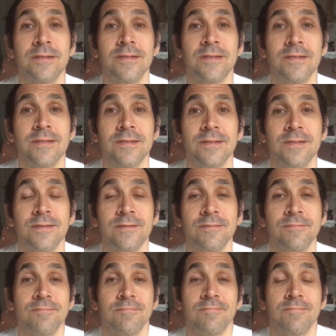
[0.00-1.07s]

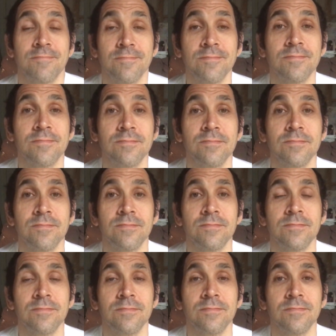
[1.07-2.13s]

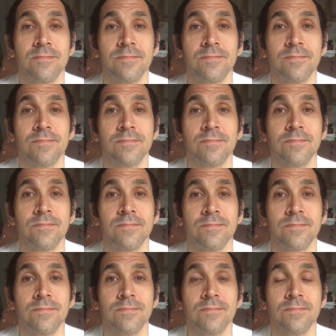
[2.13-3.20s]

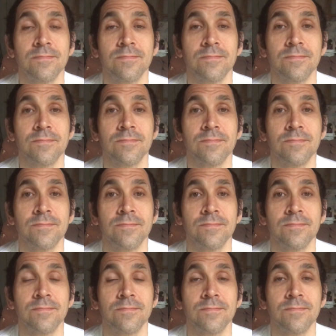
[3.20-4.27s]

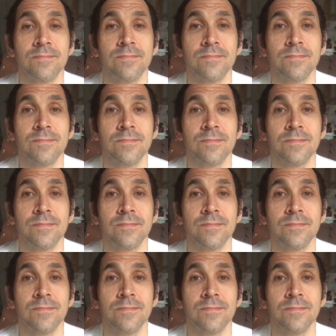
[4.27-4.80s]
No one is speaking in this clip.